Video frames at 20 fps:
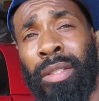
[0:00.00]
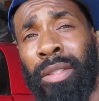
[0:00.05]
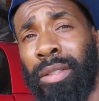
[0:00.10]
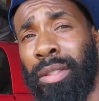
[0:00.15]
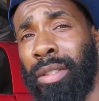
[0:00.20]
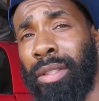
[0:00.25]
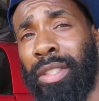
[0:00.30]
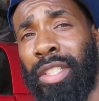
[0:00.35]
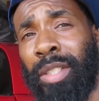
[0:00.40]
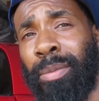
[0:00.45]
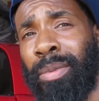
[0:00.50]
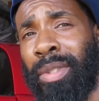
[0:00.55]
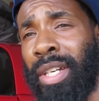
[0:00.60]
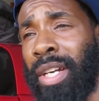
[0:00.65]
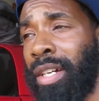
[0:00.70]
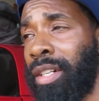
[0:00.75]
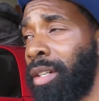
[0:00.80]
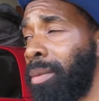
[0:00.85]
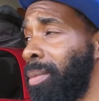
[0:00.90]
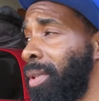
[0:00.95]
Just keep
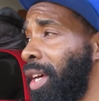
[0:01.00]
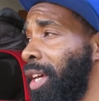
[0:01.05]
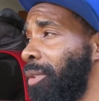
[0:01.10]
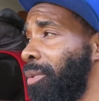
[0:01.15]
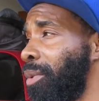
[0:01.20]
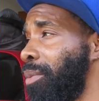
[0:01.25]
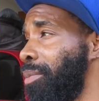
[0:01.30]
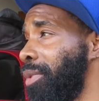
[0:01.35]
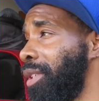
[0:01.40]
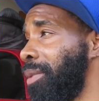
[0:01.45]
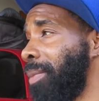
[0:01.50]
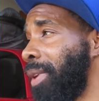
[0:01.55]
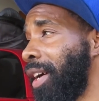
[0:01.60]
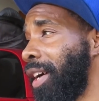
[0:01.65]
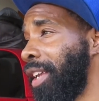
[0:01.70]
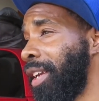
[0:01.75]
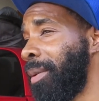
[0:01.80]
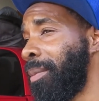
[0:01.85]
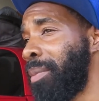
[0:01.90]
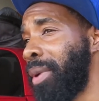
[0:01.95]
y'all updated with me,
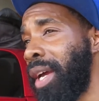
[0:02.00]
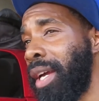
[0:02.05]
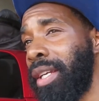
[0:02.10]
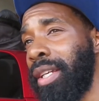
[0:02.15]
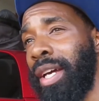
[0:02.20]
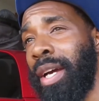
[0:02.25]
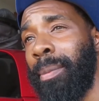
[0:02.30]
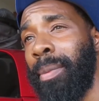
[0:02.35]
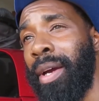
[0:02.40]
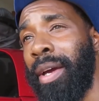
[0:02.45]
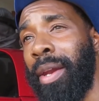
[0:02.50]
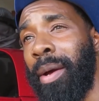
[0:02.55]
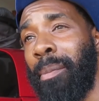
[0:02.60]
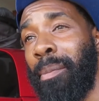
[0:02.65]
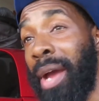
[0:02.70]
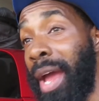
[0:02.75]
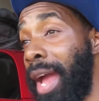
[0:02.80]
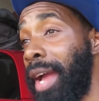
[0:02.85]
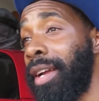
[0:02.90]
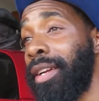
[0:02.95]
man. I'm back now, man. I'm
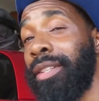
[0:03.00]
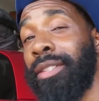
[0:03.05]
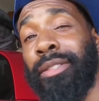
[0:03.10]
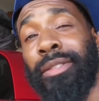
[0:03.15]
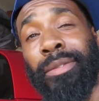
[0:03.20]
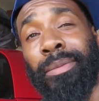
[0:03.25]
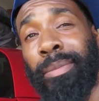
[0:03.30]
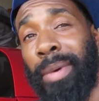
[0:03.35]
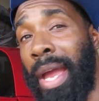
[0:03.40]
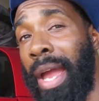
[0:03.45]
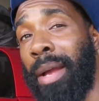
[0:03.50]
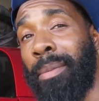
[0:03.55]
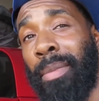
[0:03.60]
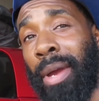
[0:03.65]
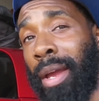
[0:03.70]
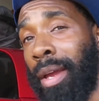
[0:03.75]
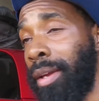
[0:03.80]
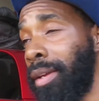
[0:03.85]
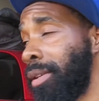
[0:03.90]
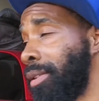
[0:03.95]
back,
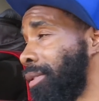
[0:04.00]
man.